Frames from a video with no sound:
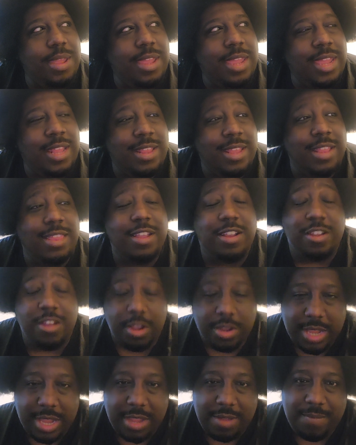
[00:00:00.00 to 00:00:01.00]
He did the
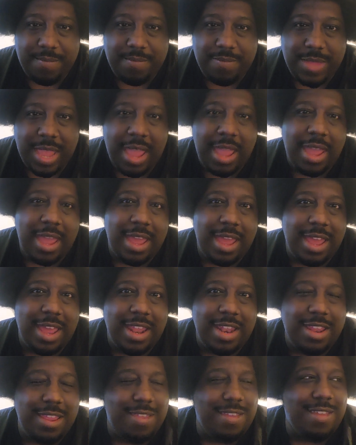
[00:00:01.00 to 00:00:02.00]
cooking,
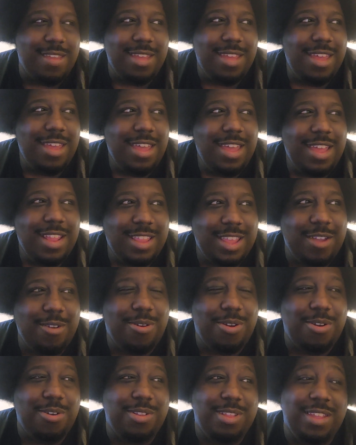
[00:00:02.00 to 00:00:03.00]
and there
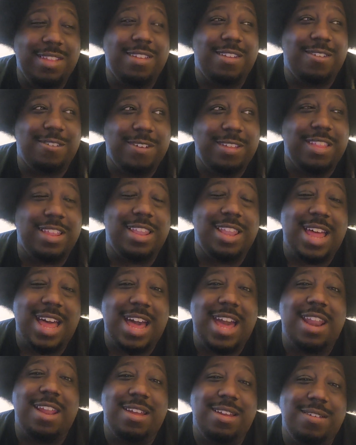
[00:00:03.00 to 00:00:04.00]
was a
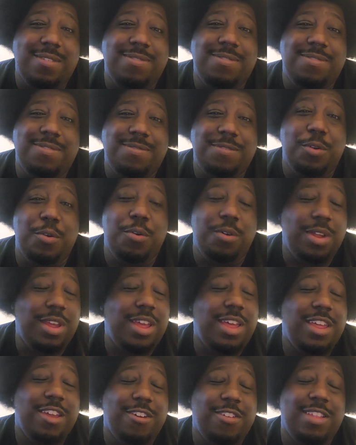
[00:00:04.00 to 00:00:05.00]
lot of food.
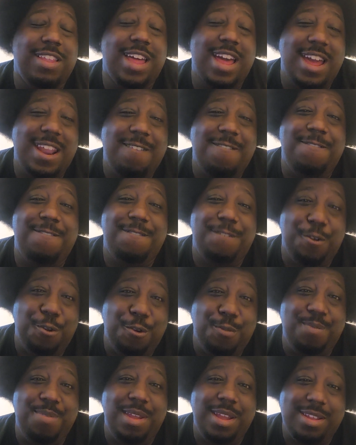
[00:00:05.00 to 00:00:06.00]
There was a lot of
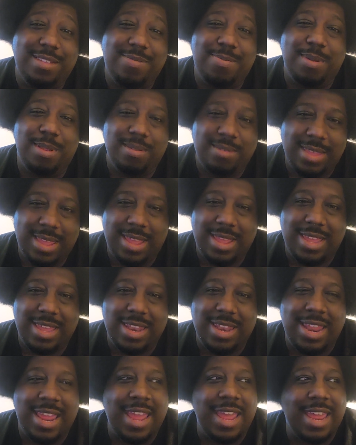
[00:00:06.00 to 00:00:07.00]
food pics been taken,
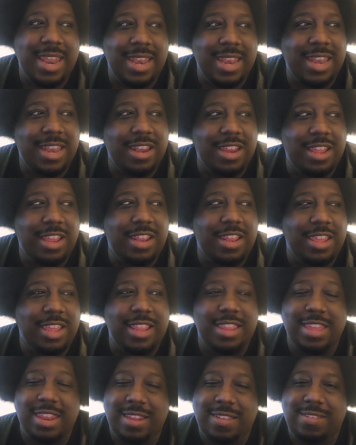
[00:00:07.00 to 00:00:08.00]
and he
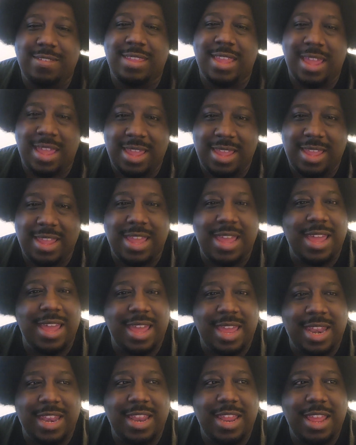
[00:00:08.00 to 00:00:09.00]
did his thing,
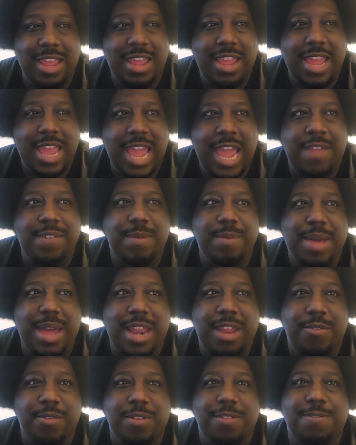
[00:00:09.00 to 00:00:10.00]
and
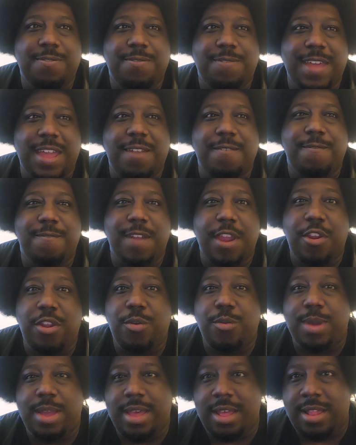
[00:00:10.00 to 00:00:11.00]
everybody was fed very
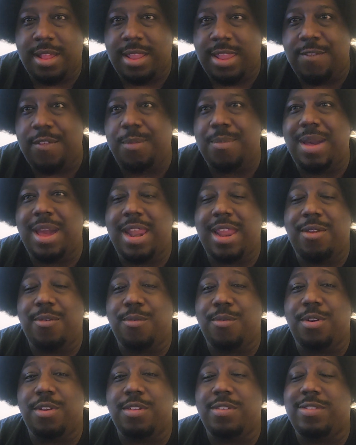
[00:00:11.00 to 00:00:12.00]
well. Everybody
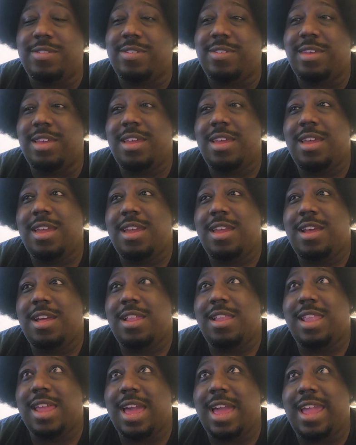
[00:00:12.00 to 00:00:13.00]
was
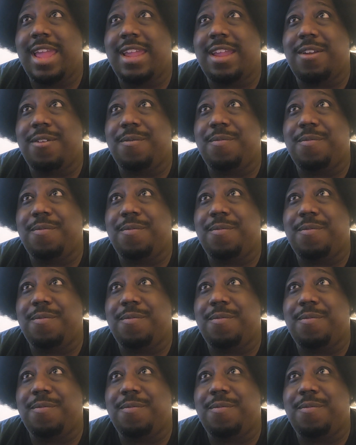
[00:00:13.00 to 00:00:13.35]
like